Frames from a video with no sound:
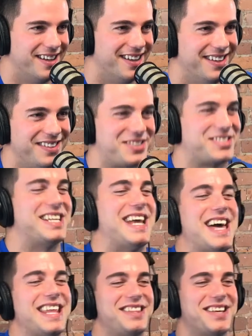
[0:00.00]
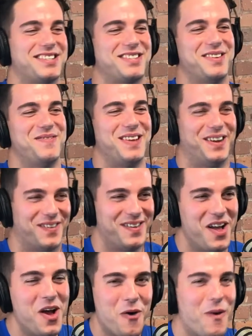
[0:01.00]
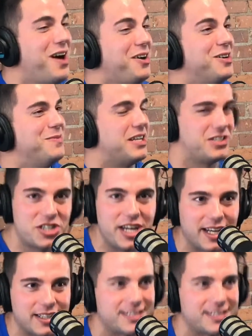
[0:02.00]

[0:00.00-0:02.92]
I'm just gonna edit this. And go, welcome to Chinks.